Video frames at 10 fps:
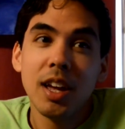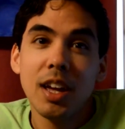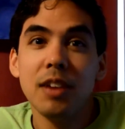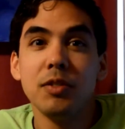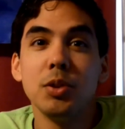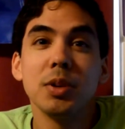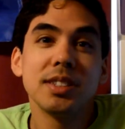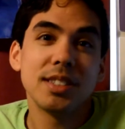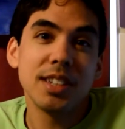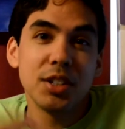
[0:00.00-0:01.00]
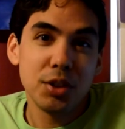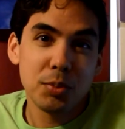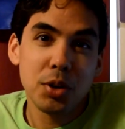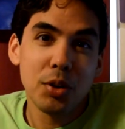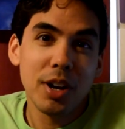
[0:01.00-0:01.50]
if you extend your
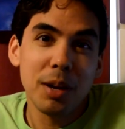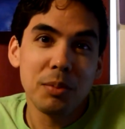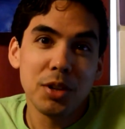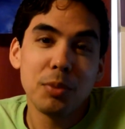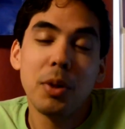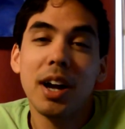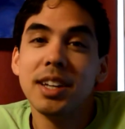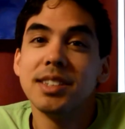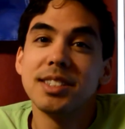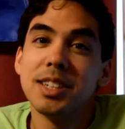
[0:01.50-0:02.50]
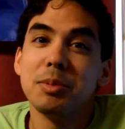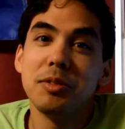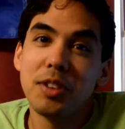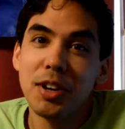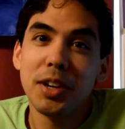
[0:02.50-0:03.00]
program, your body is going to be
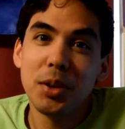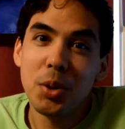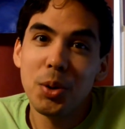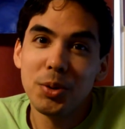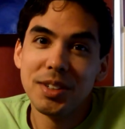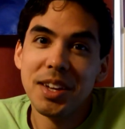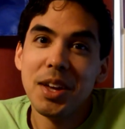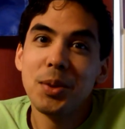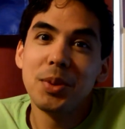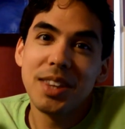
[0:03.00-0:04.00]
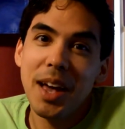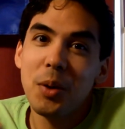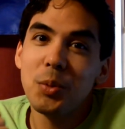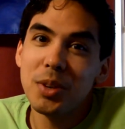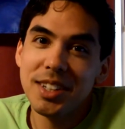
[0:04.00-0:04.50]
very cold when
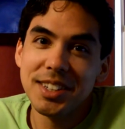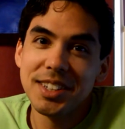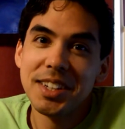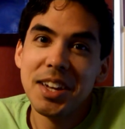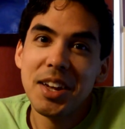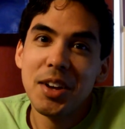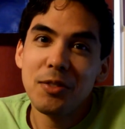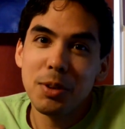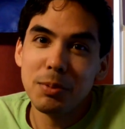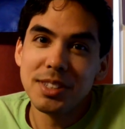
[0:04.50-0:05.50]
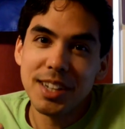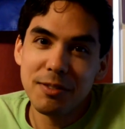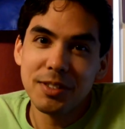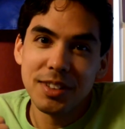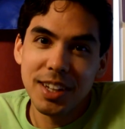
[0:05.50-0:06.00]
that wind from the
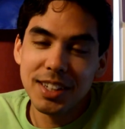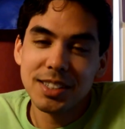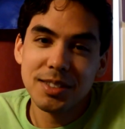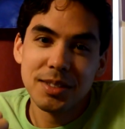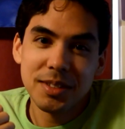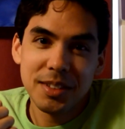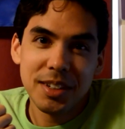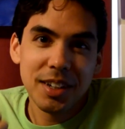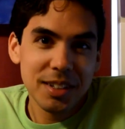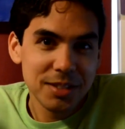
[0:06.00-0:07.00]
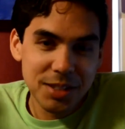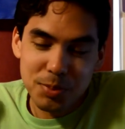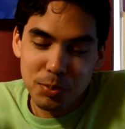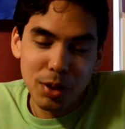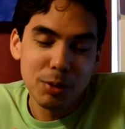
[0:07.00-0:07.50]
7 lakes just
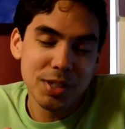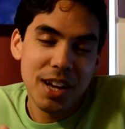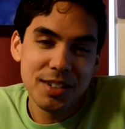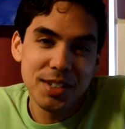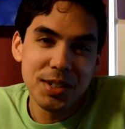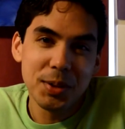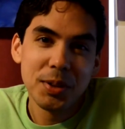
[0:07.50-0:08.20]
blows onto you.